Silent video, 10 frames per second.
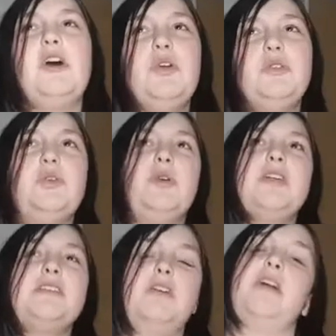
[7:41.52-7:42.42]
I can't
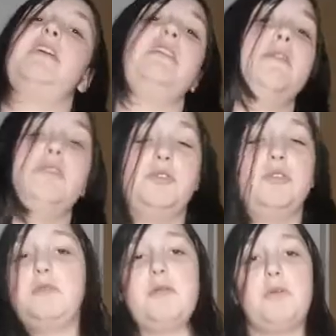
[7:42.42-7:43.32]
do this, I can
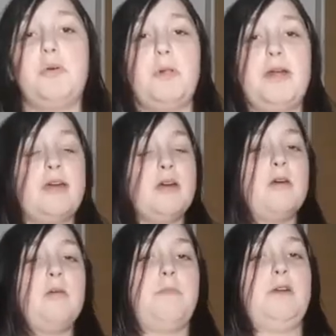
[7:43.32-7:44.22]
never do this bit properly,
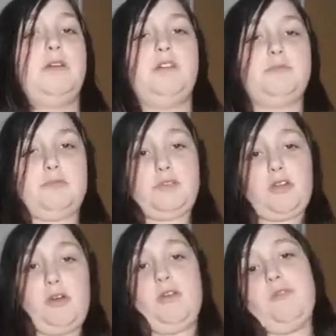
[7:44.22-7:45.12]
but you're
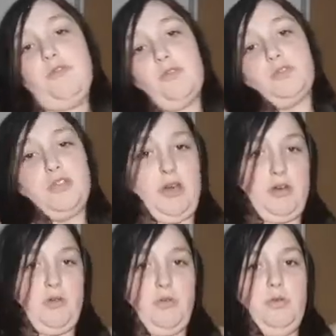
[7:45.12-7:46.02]
supposed to go in a full
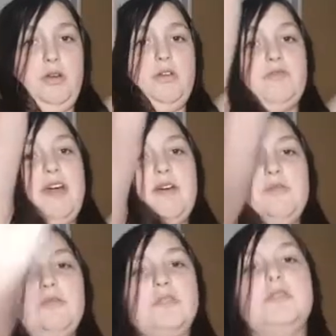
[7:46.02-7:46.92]
circle
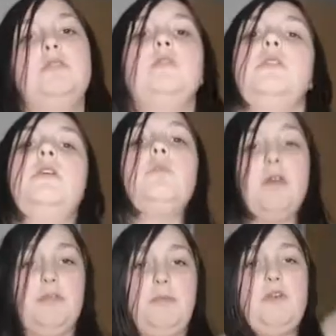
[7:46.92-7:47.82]
round
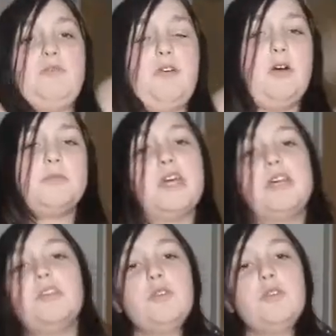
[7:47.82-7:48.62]
with both arms.